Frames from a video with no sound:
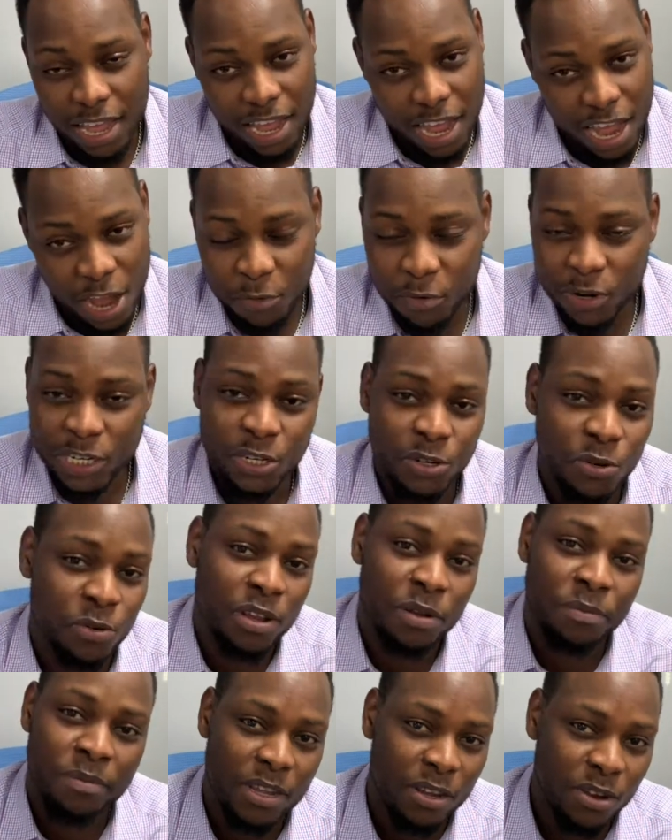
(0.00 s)
I wish you
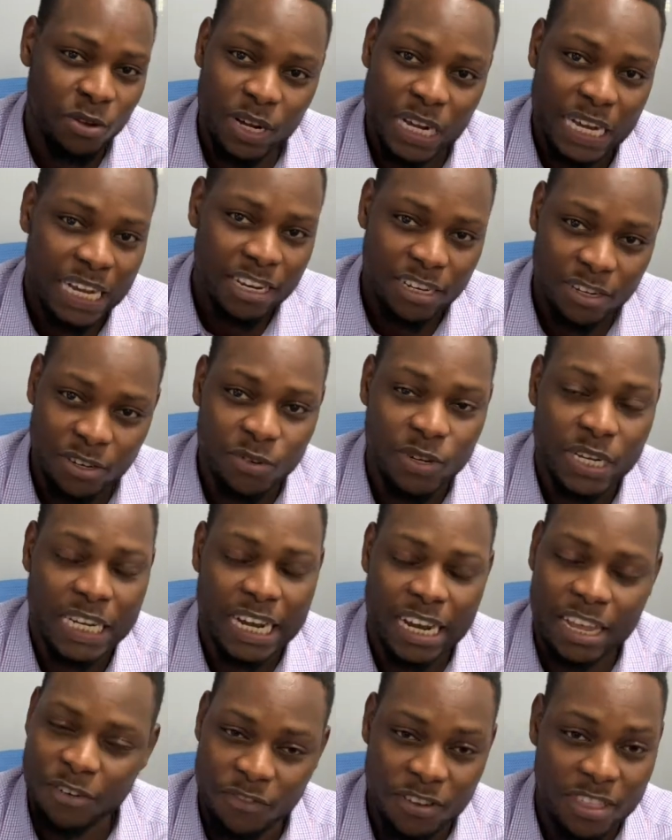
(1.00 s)
well. May God lead you in
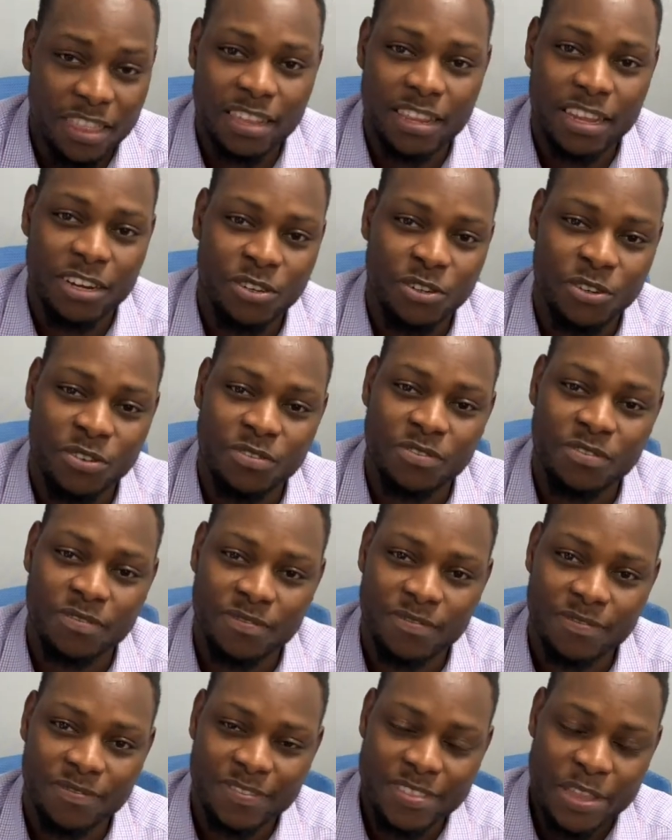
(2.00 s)
everything that you do.
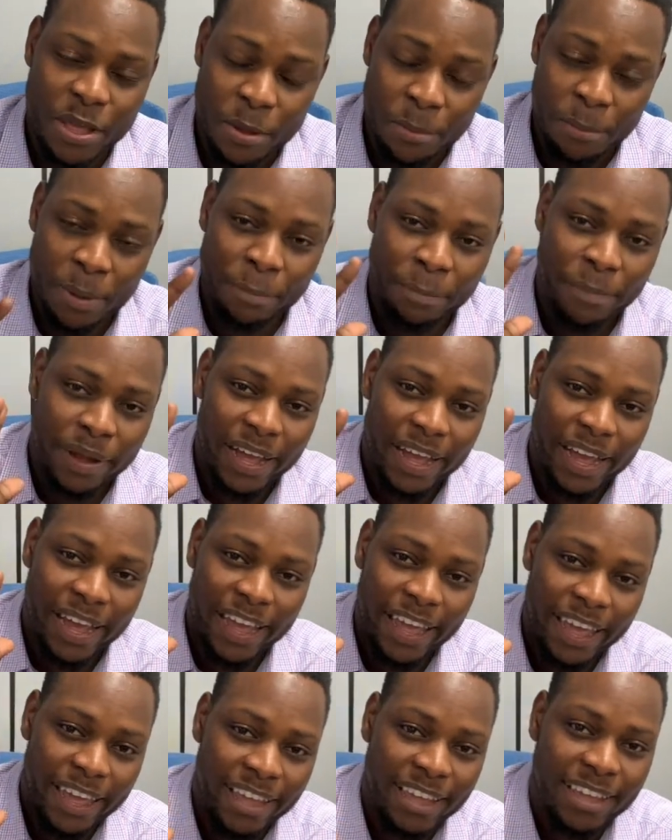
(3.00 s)

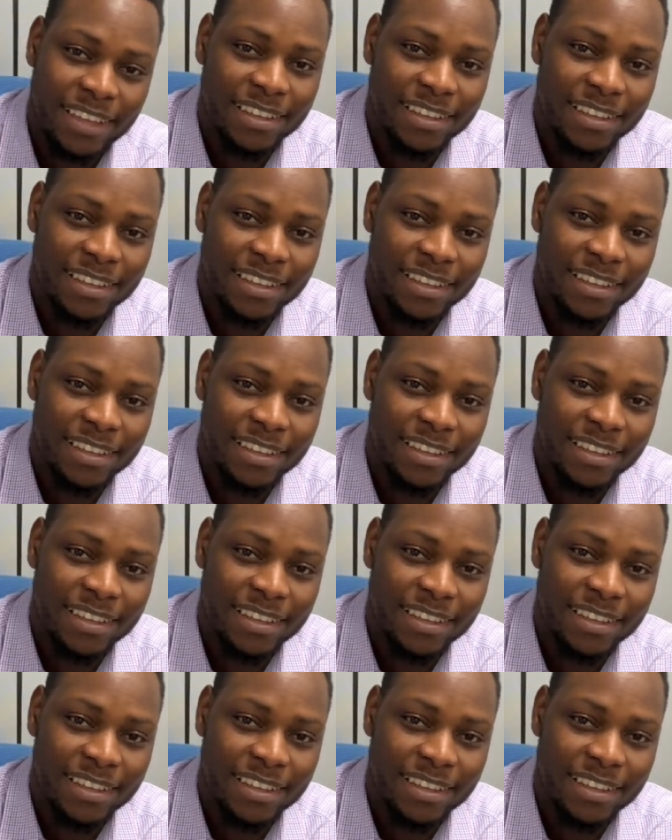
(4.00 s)
Bye-bye.